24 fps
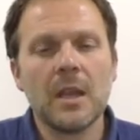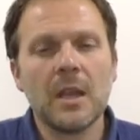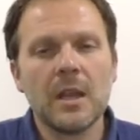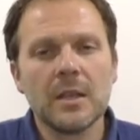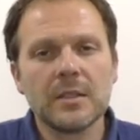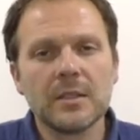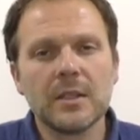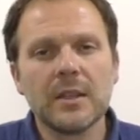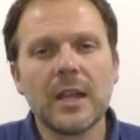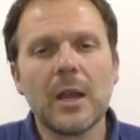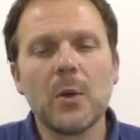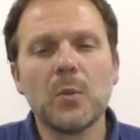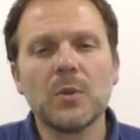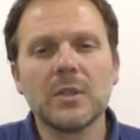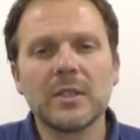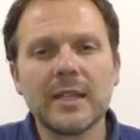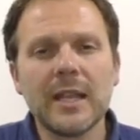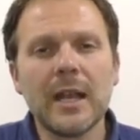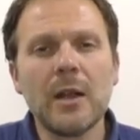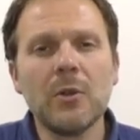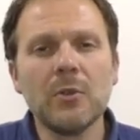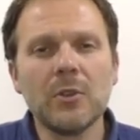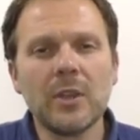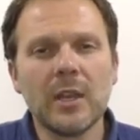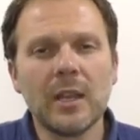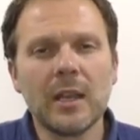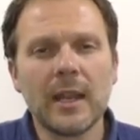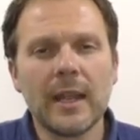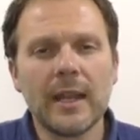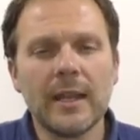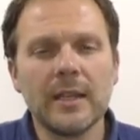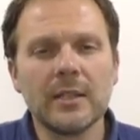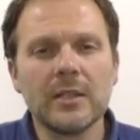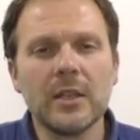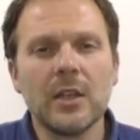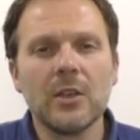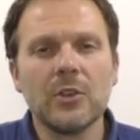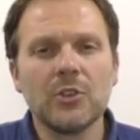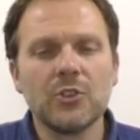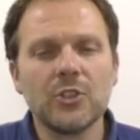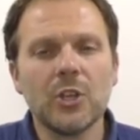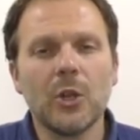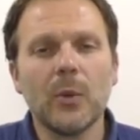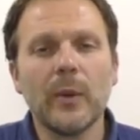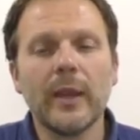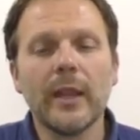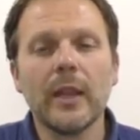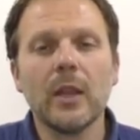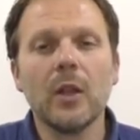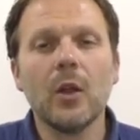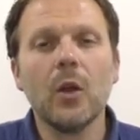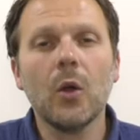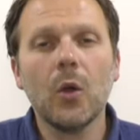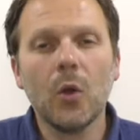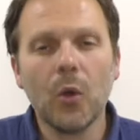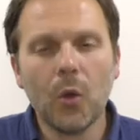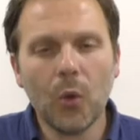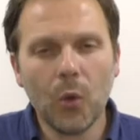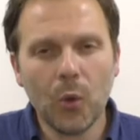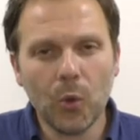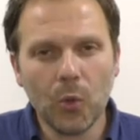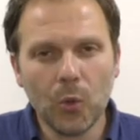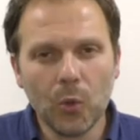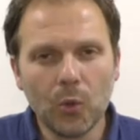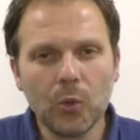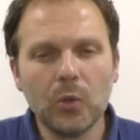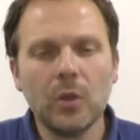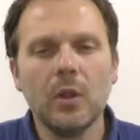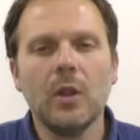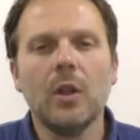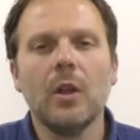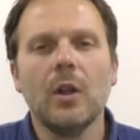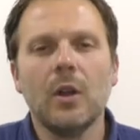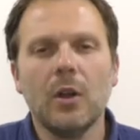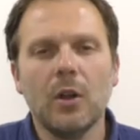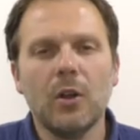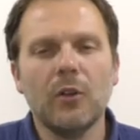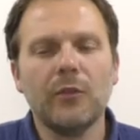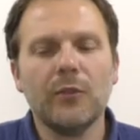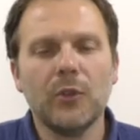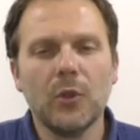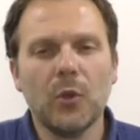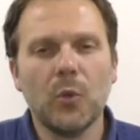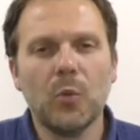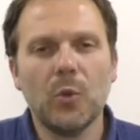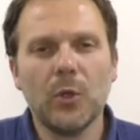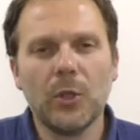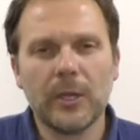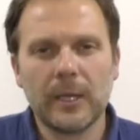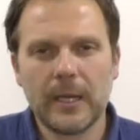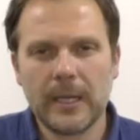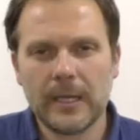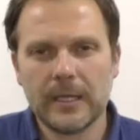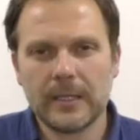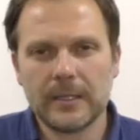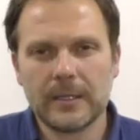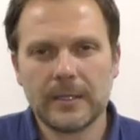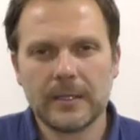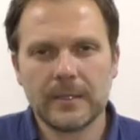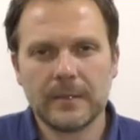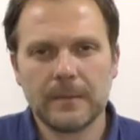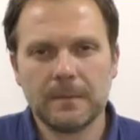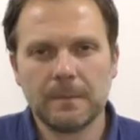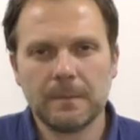So that was calculate, showing all of your workings.